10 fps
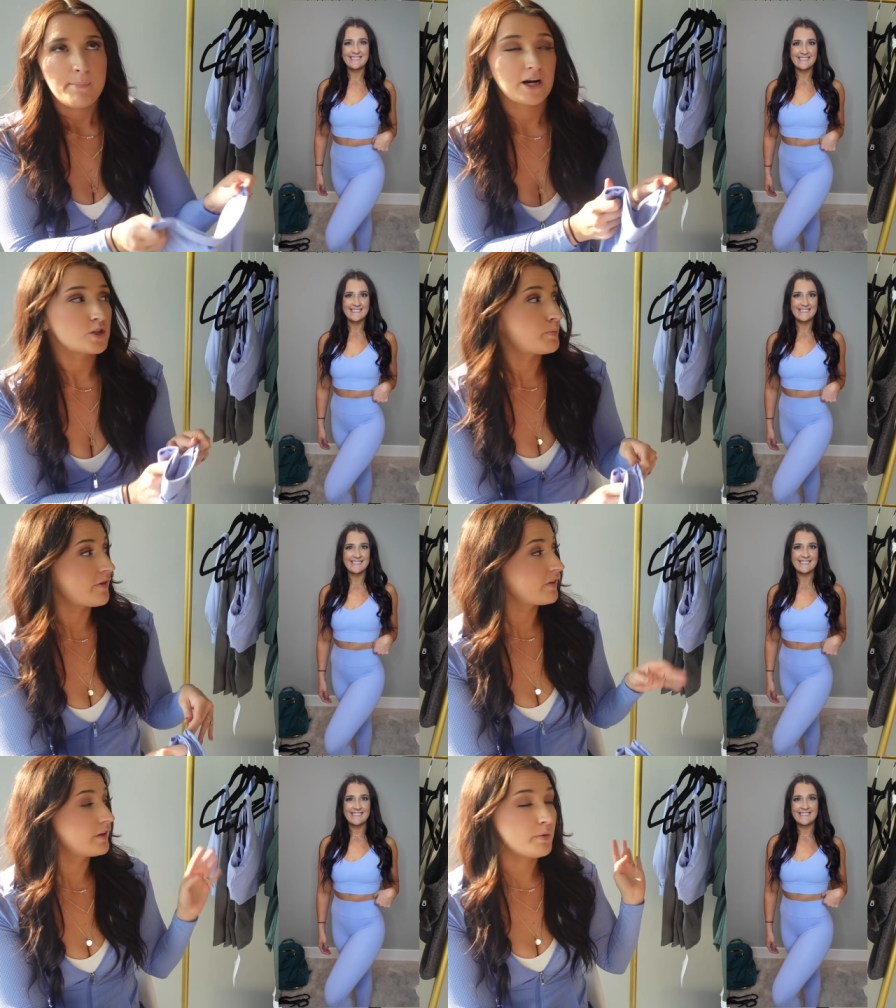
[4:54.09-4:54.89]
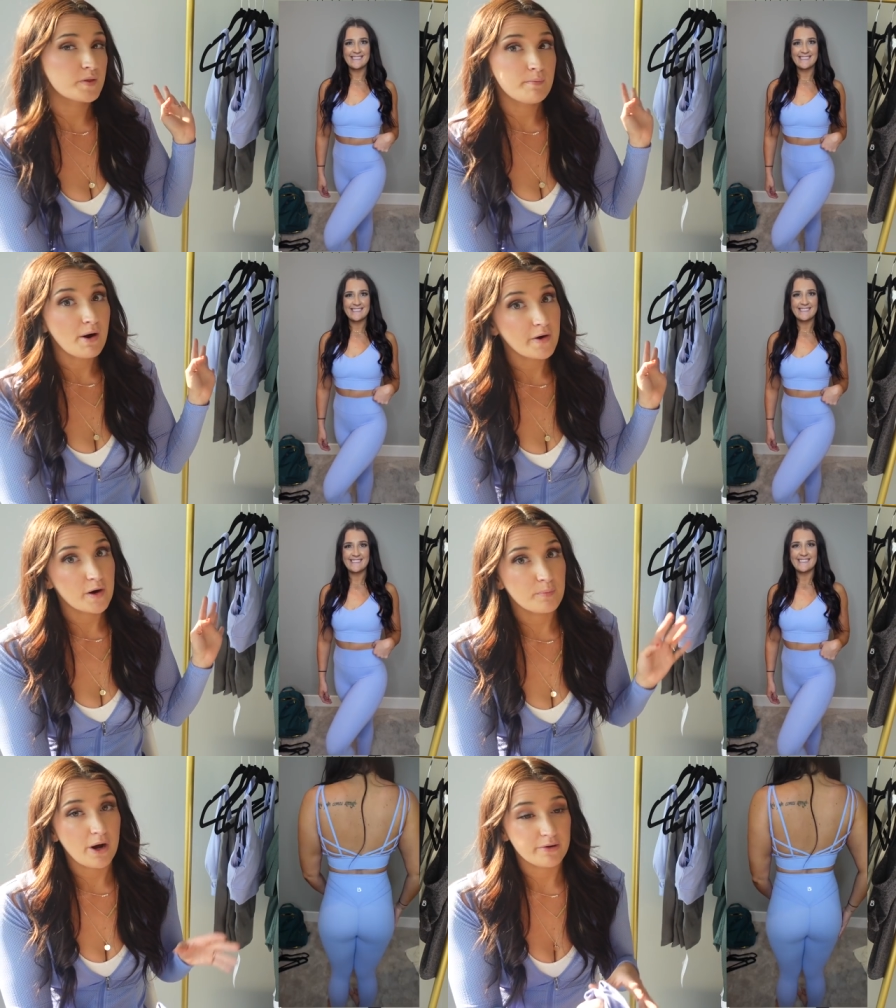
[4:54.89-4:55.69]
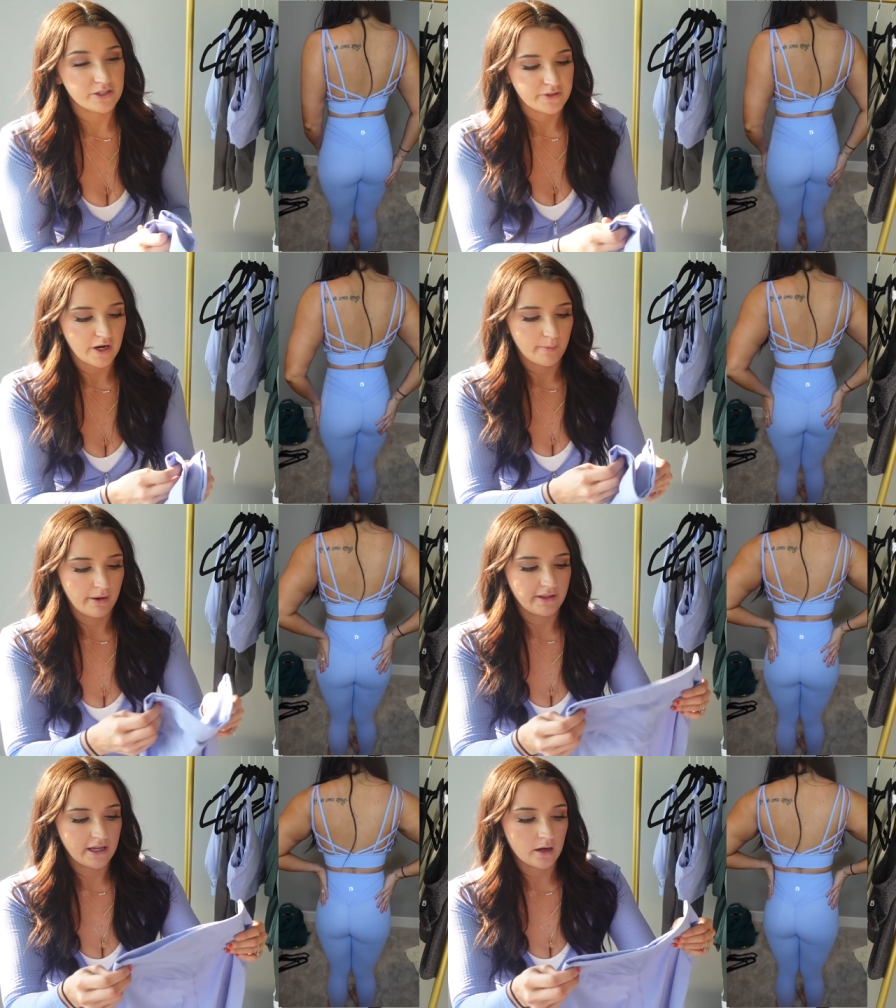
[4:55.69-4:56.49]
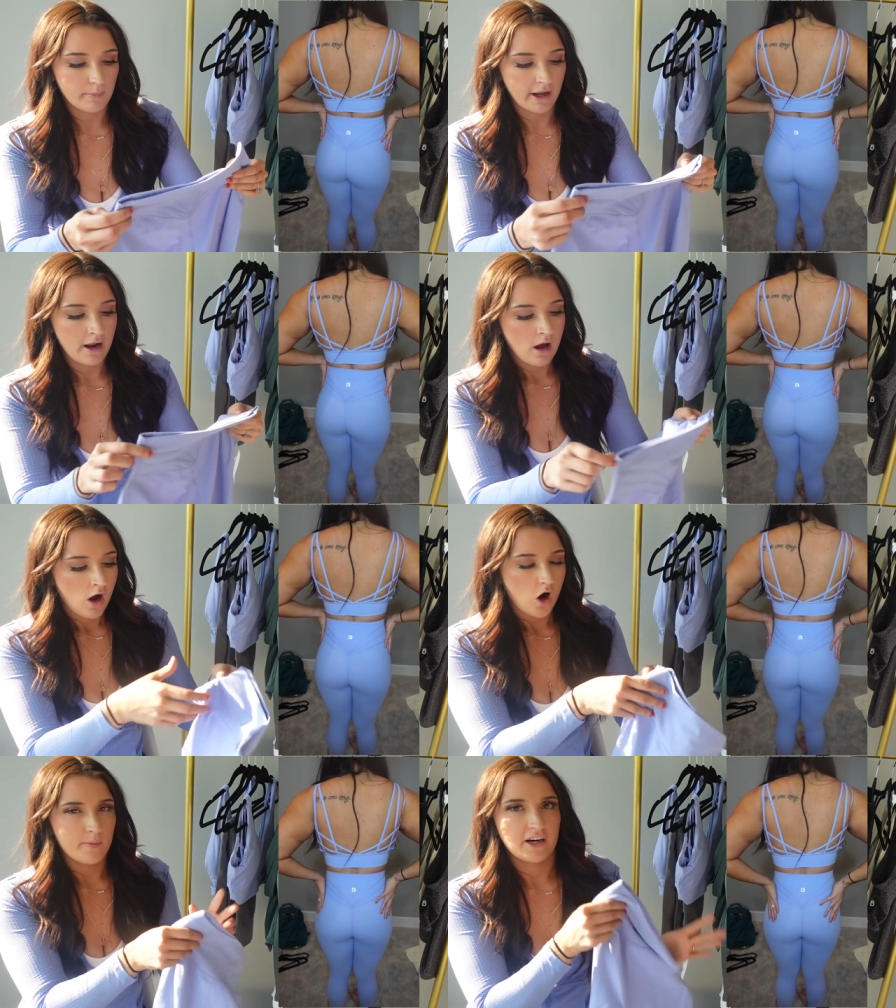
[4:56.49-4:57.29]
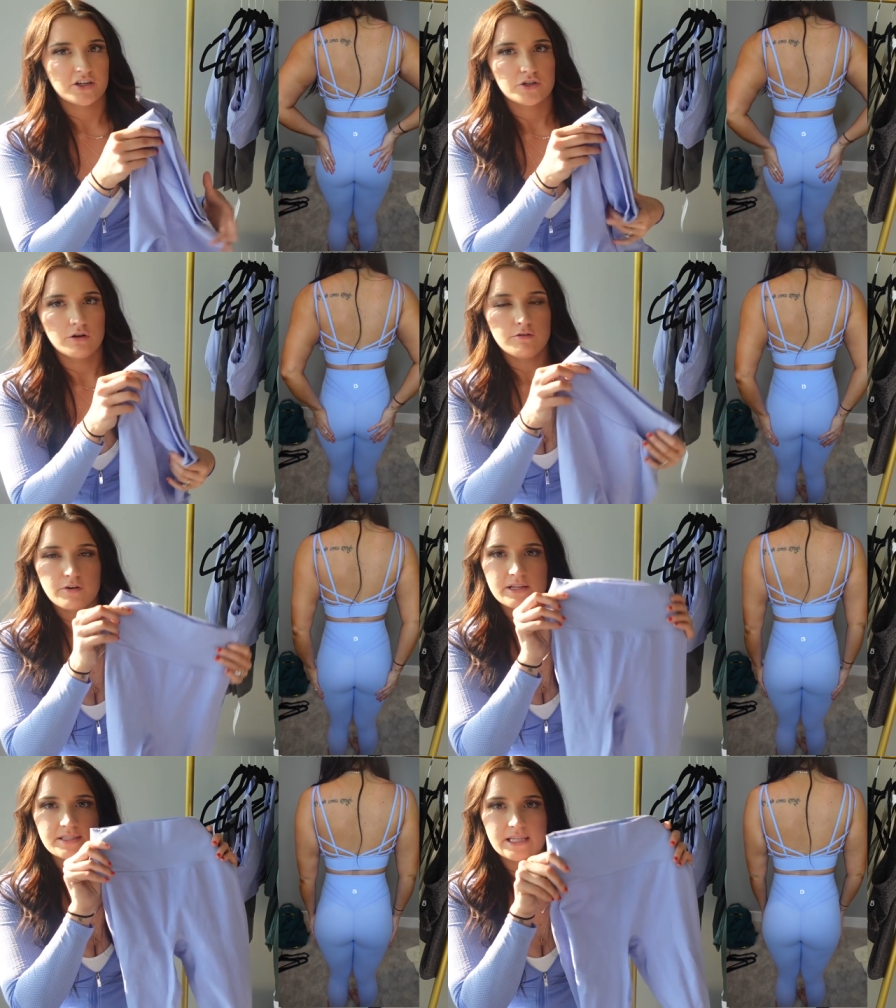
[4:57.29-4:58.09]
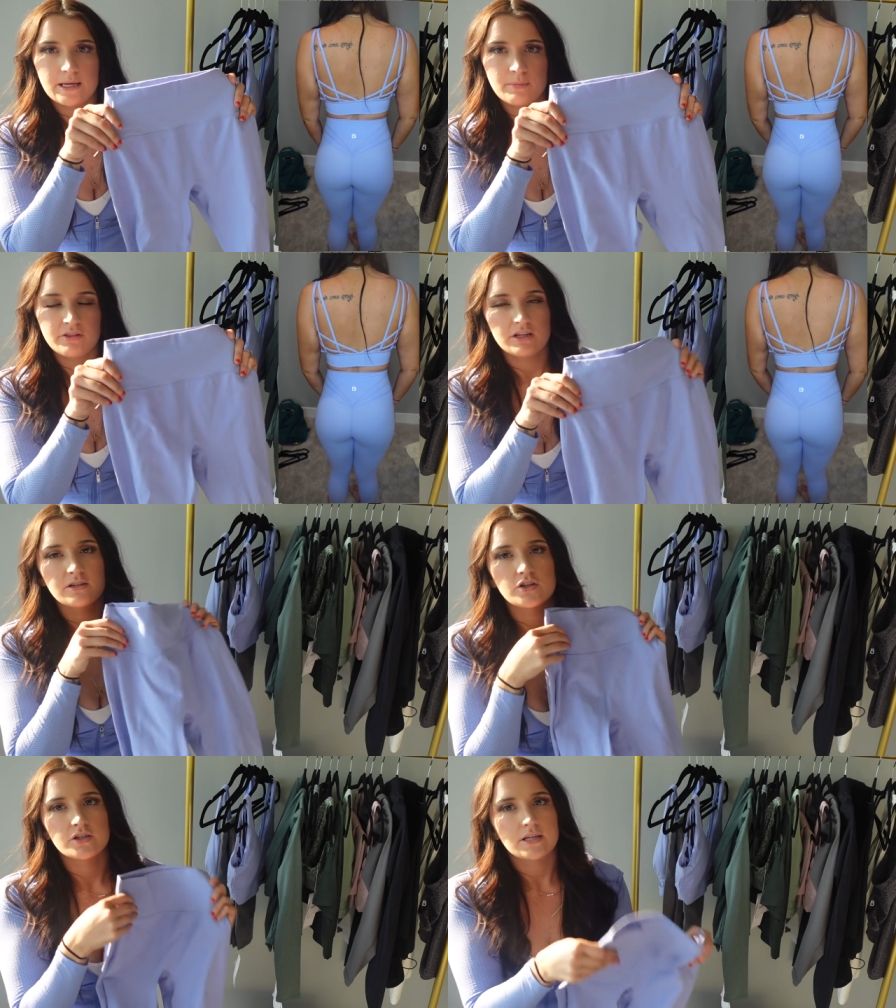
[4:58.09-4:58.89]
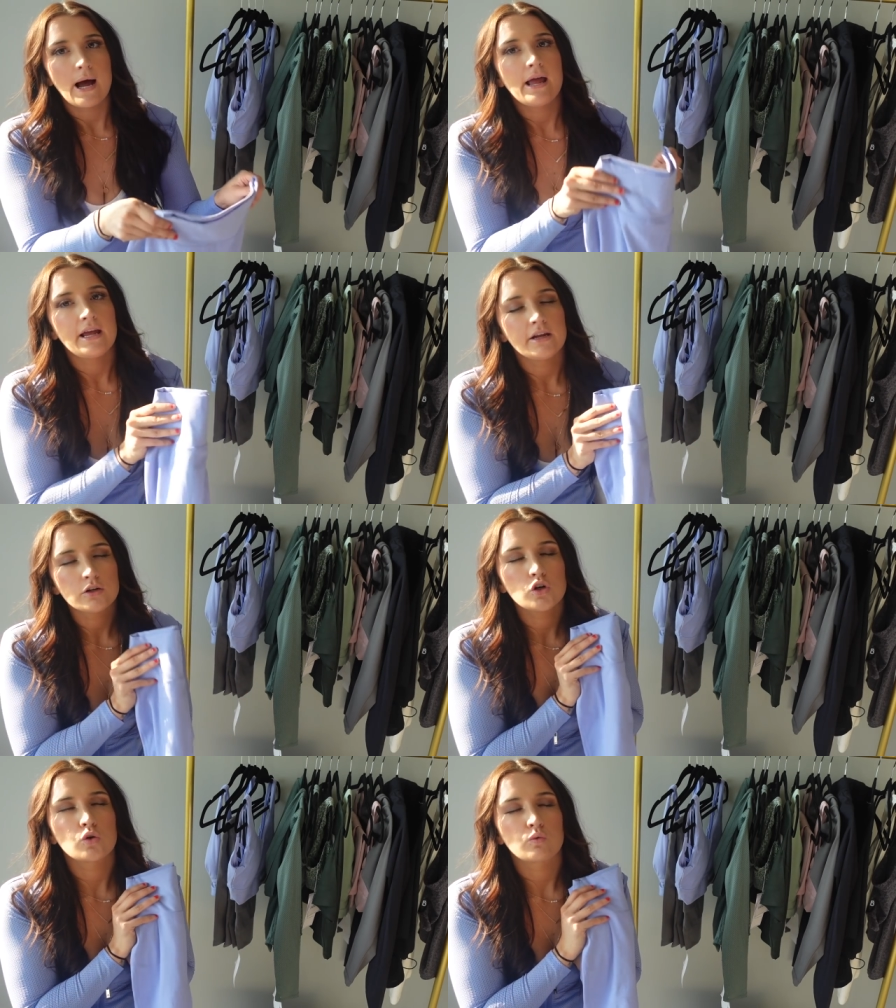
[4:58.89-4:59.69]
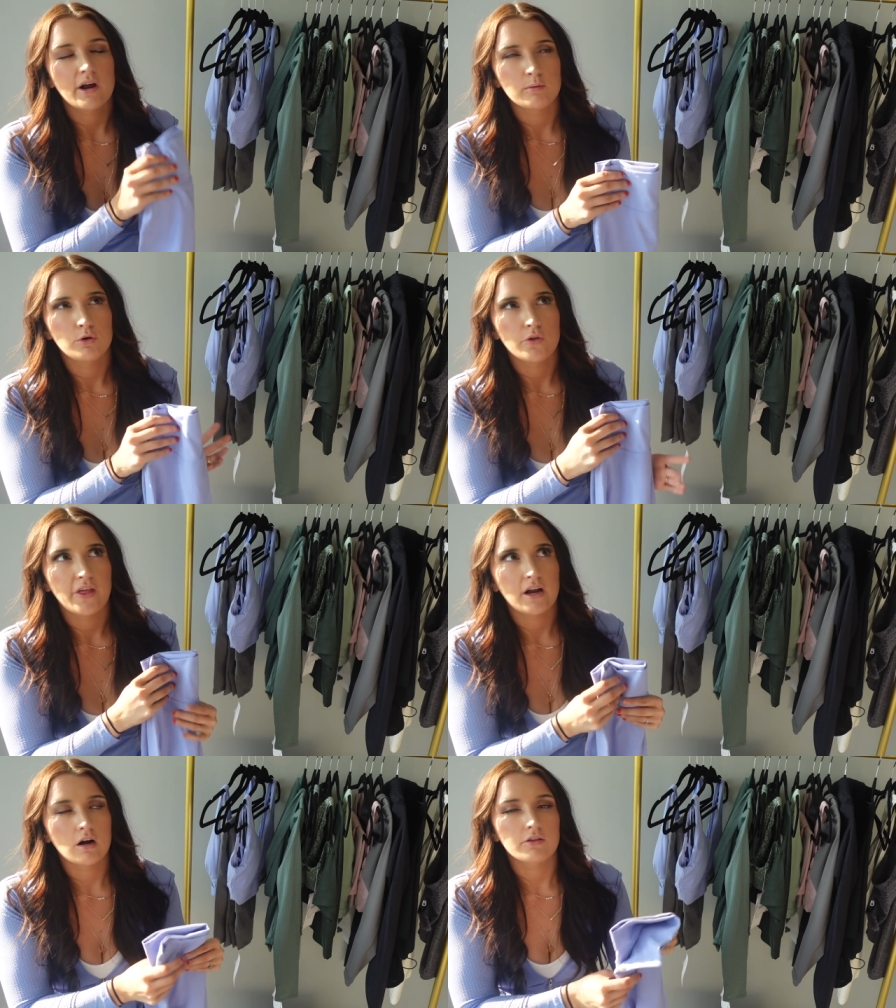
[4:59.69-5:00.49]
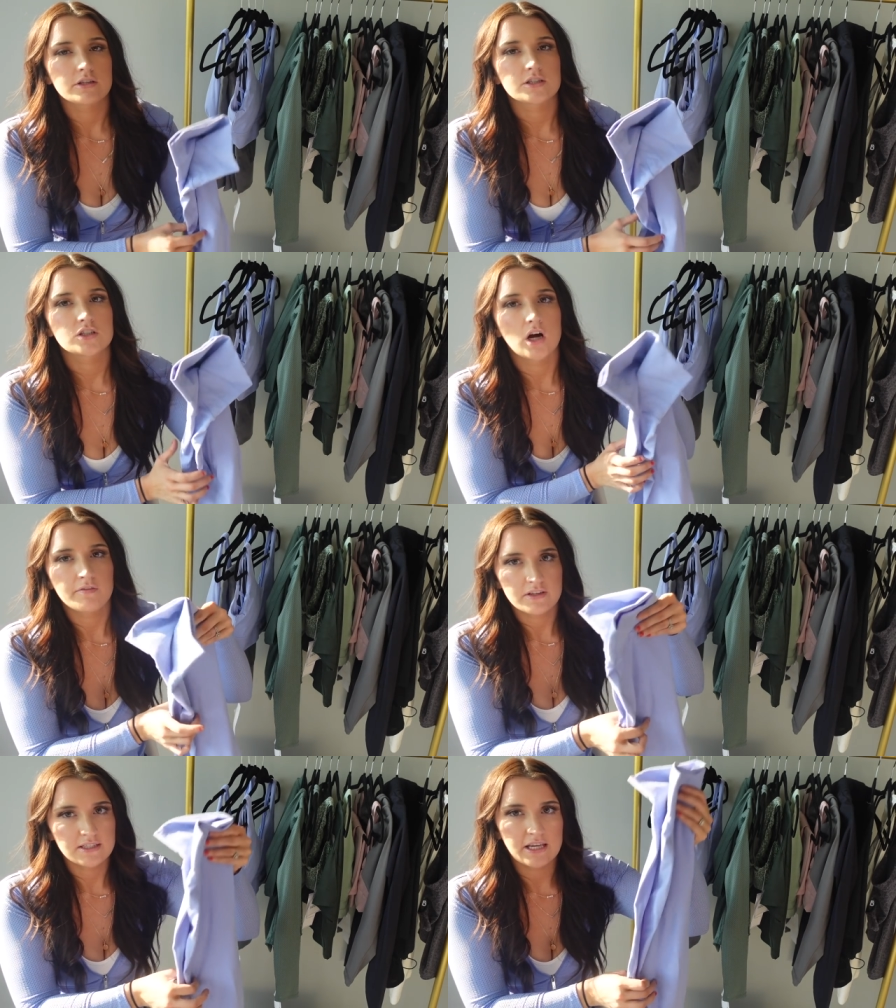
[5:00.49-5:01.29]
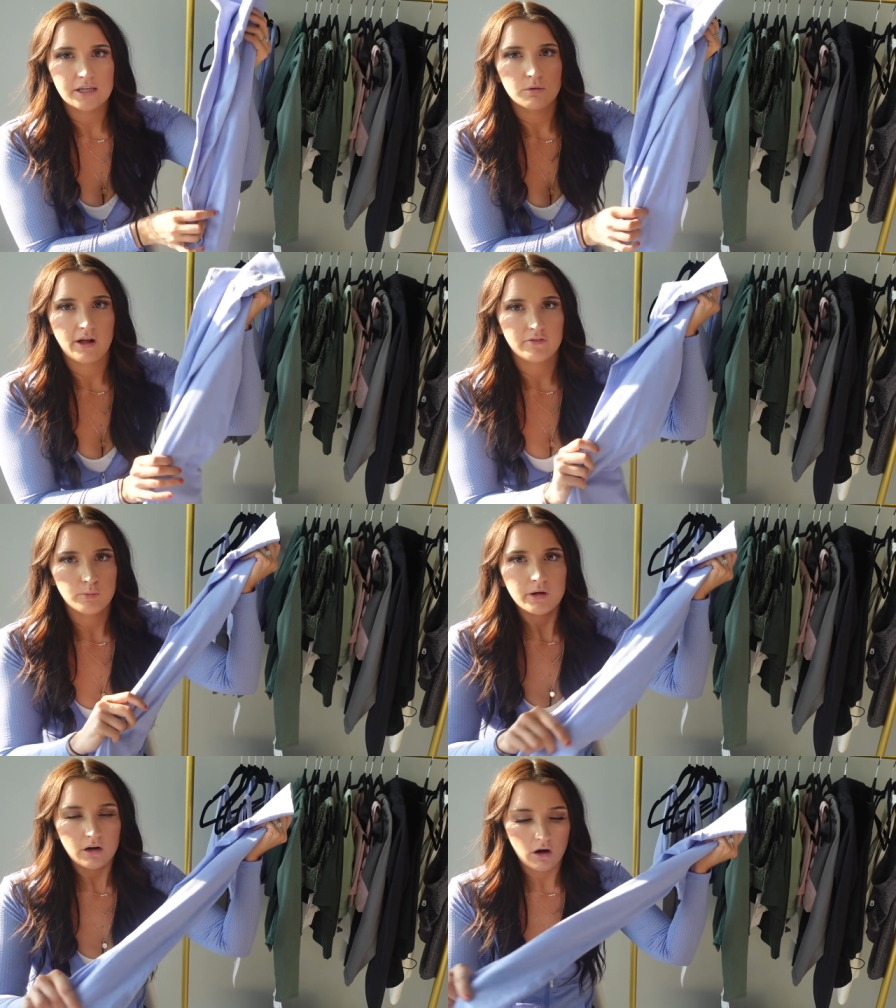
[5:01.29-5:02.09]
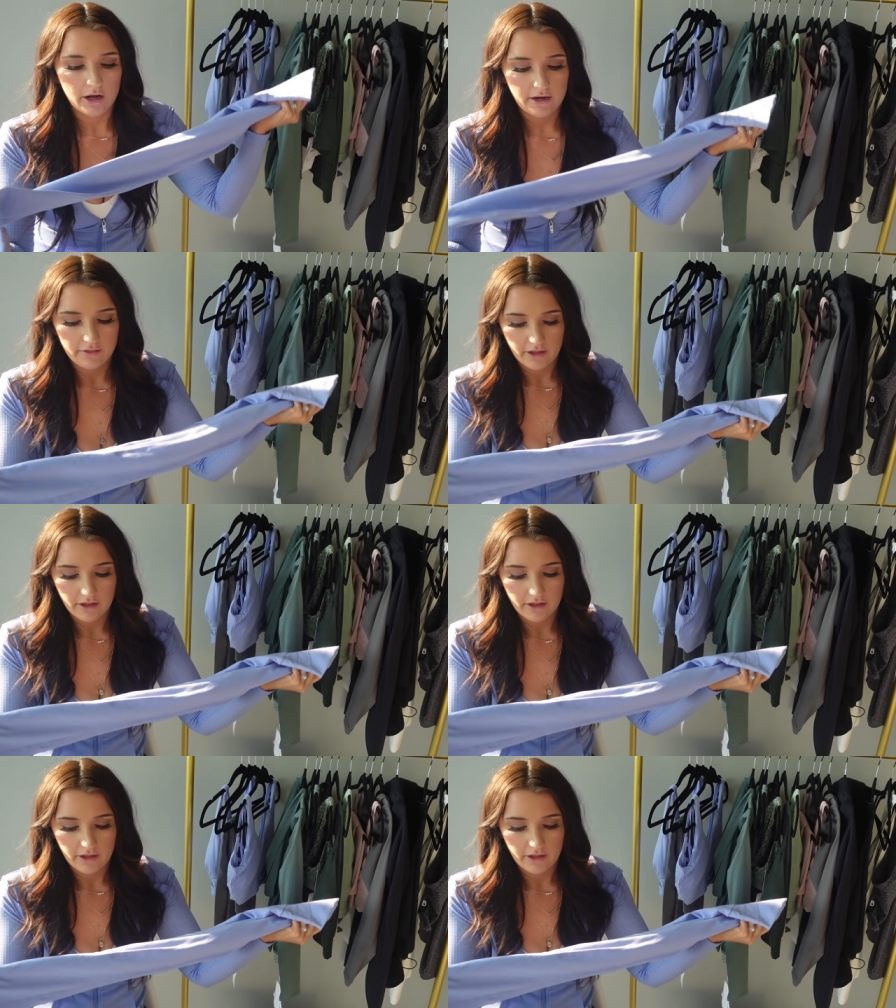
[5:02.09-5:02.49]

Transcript: Pairs perfectly with the Monarch bra, which I'll talk about later, but oh my gosh, no front seam. These are just incredible. They are the softest thing you'll ever put on.